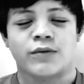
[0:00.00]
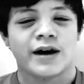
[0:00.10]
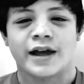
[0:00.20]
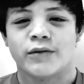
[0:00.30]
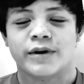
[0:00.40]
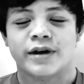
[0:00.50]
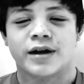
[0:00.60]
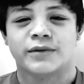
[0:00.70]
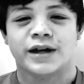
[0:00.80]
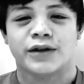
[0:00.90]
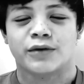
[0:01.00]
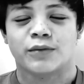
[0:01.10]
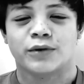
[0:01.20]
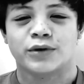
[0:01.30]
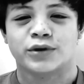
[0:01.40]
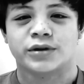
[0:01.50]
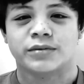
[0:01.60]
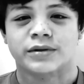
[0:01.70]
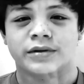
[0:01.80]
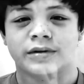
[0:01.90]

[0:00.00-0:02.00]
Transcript: So why can't we come together and worship?